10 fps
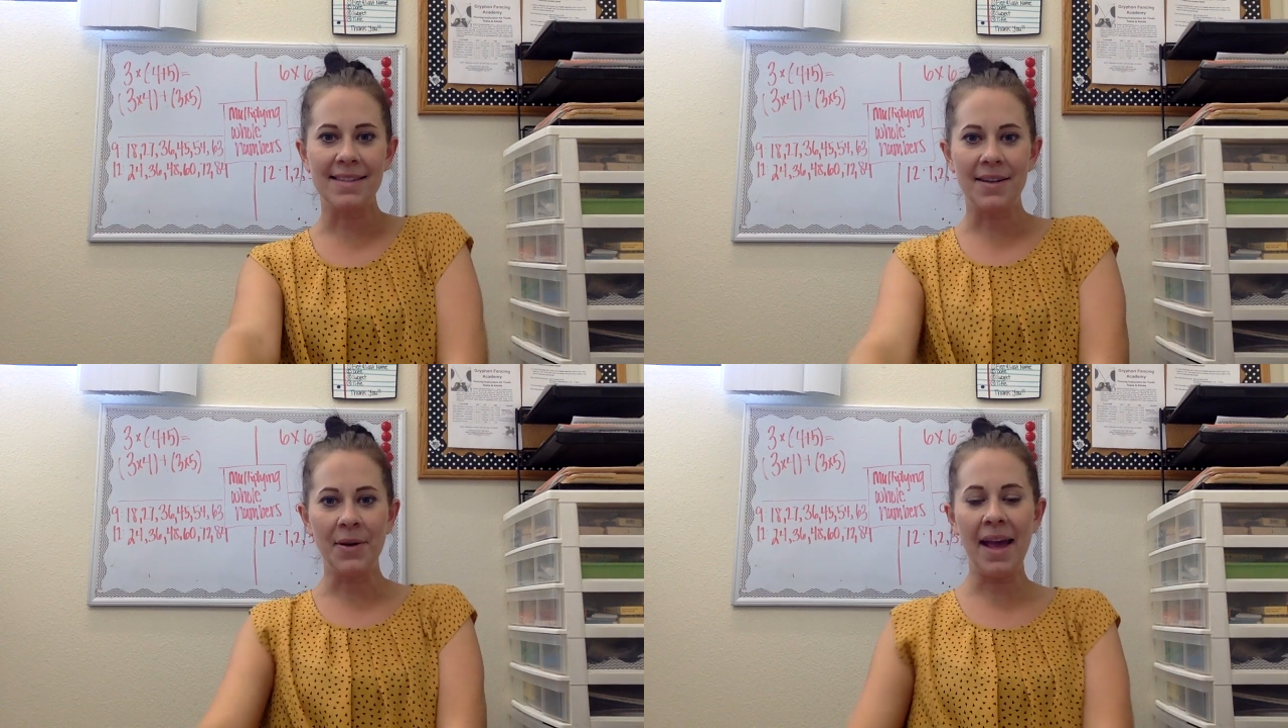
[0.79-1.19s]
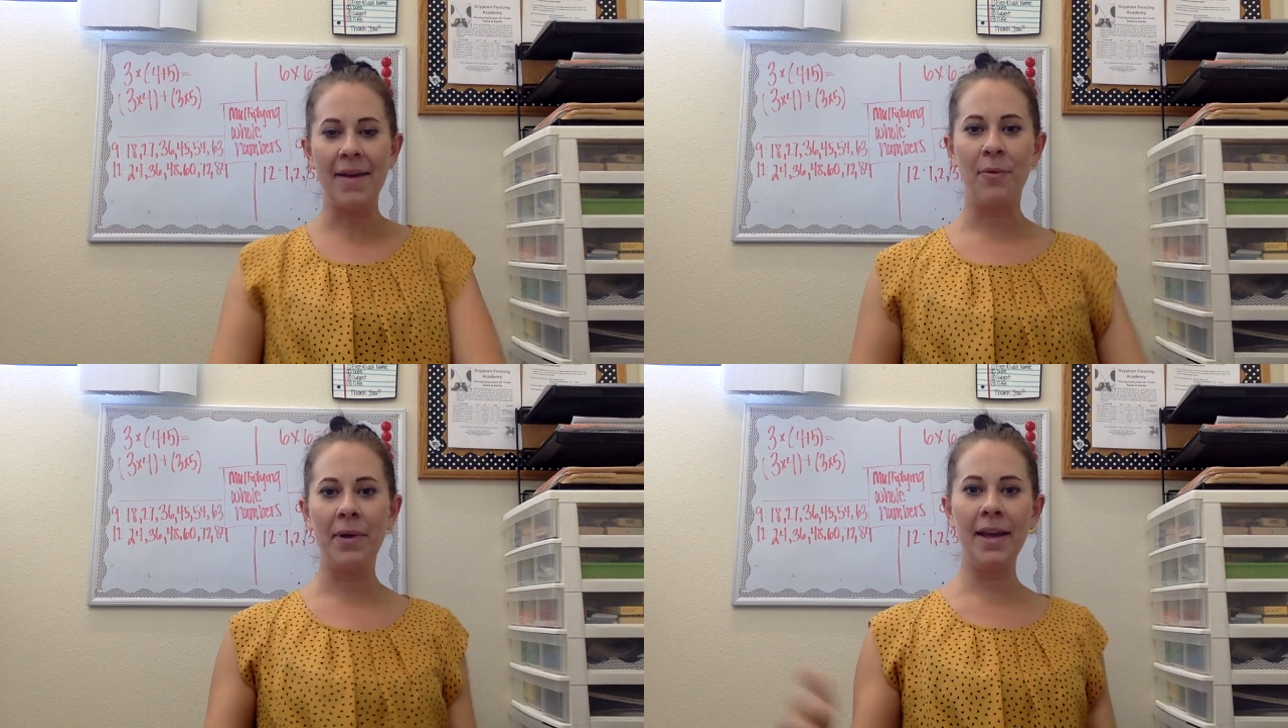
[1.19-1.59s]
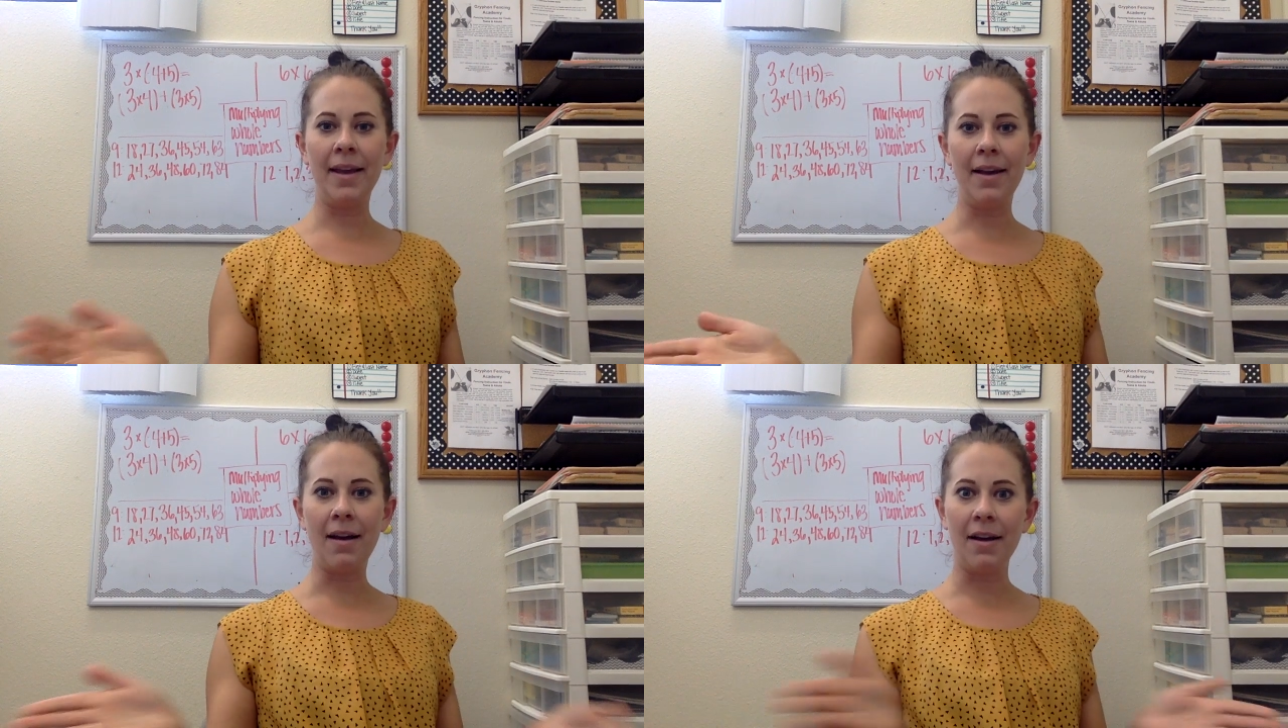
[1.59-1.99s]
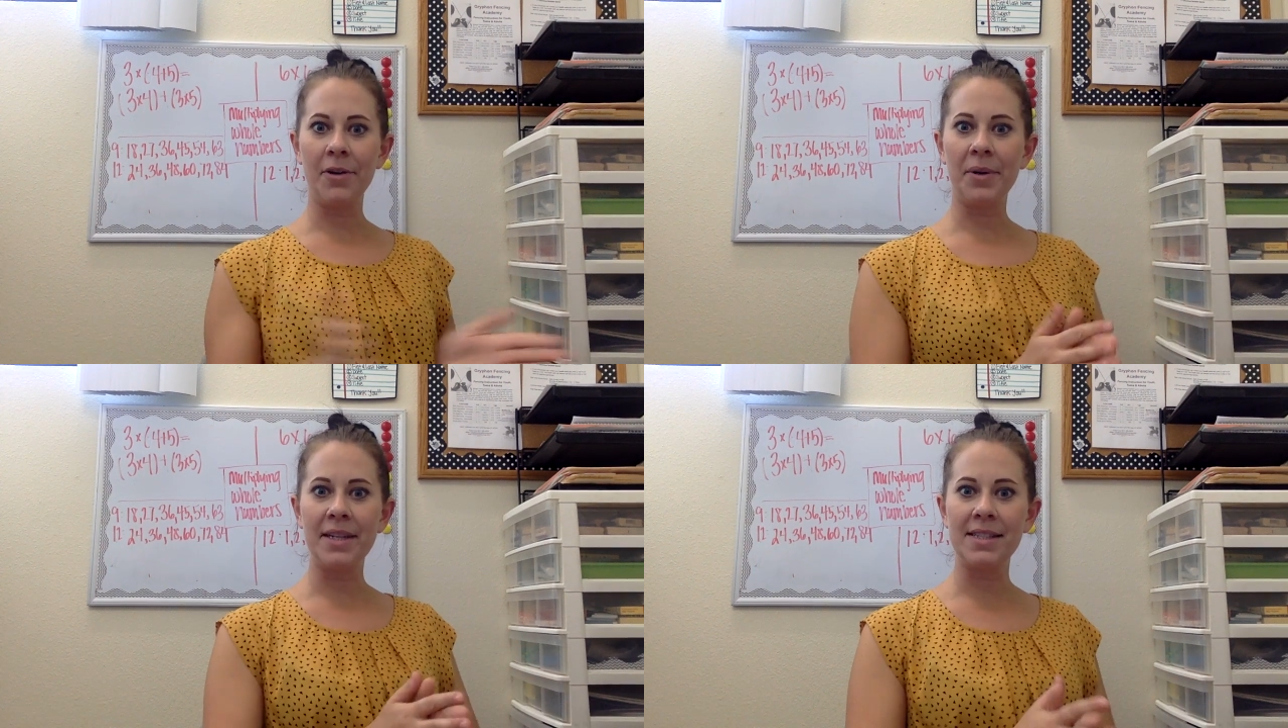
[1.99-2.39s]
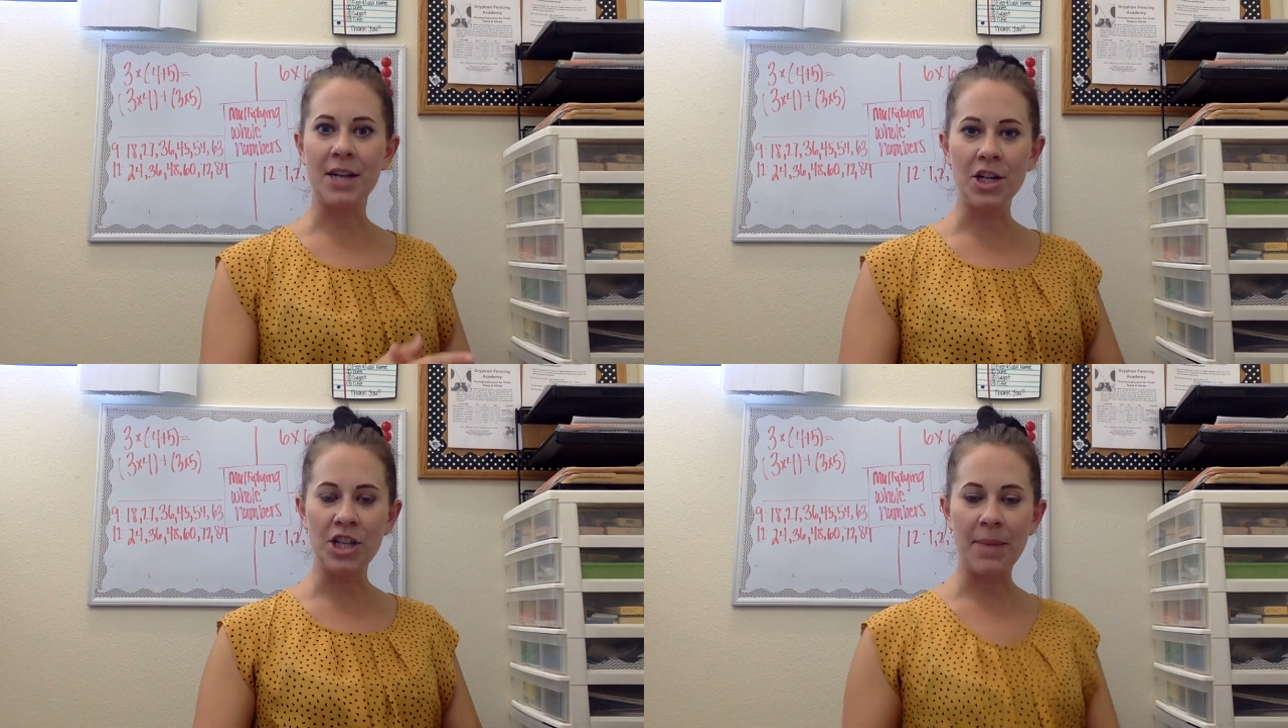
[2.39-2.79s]
Okay, we are going to
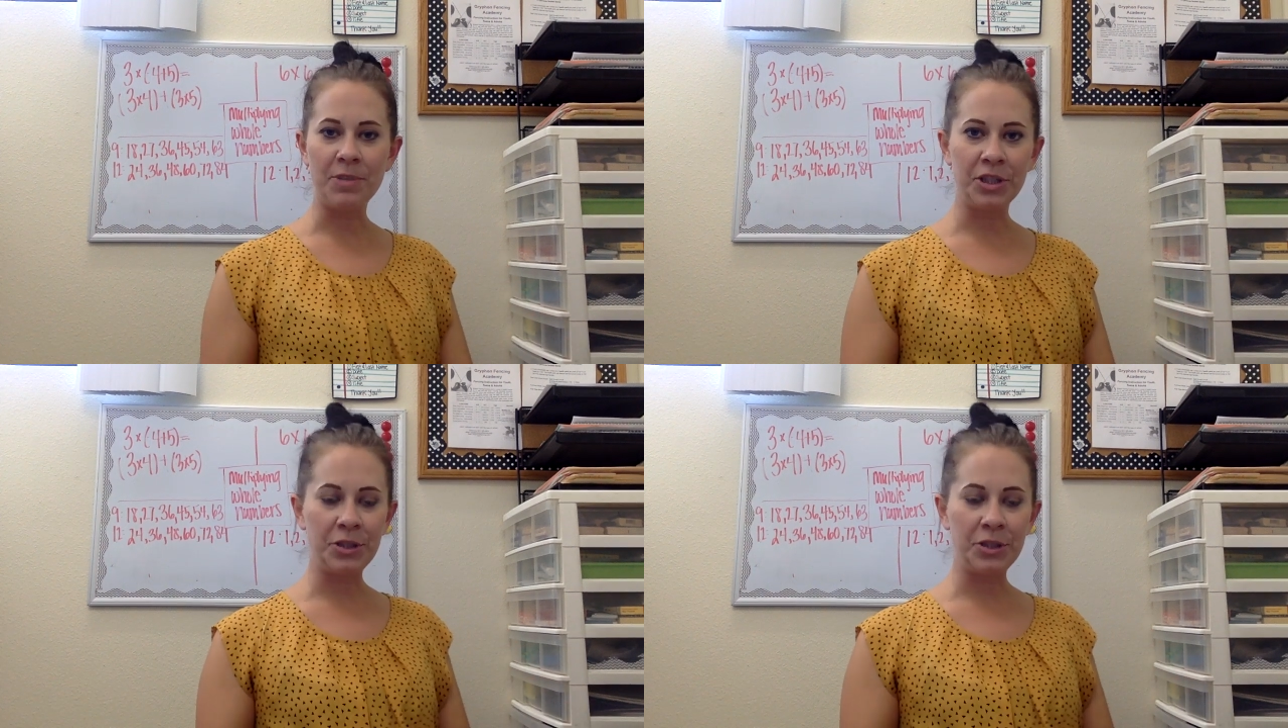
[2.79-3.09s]
start chapter